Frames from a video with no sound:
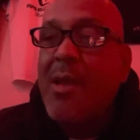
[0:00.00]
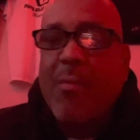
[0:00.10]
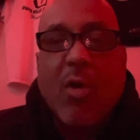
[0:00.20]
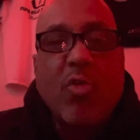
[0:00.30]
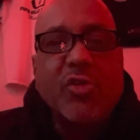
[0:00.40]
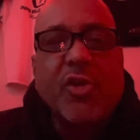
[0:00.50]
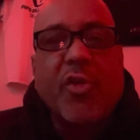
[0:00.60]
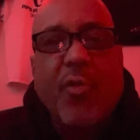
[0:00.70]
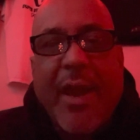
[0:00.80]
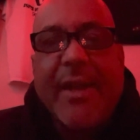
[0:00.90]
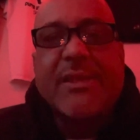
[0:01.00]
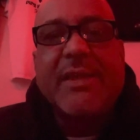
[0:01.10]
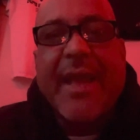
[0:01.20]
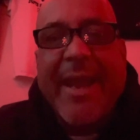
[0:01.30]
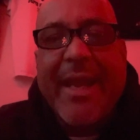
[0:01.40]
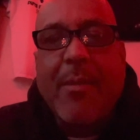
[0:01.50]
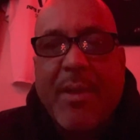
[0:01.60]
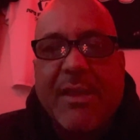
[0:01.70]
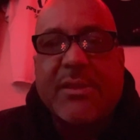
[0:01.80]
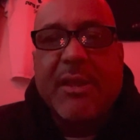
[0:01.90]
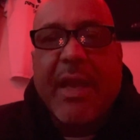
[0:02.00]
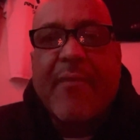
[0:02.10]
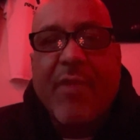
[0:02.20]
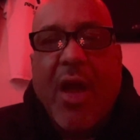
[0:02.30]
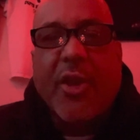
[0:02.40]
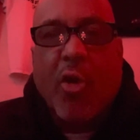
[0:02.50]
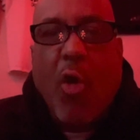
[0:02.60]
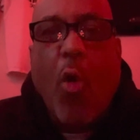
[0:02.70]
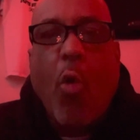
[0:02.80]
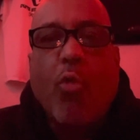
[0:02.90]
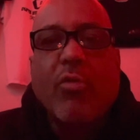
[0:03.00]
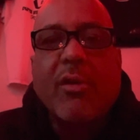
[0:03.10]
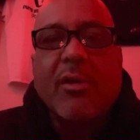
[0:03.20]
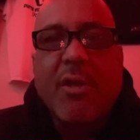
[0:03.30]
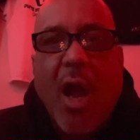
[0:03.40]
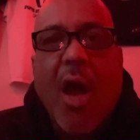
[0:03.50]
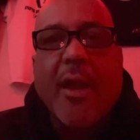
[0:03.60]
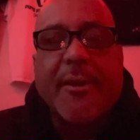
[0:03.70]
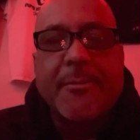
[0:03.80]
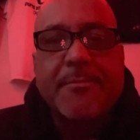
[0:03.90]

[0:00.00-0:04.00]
But who's your greatest enemies, if not your own kind?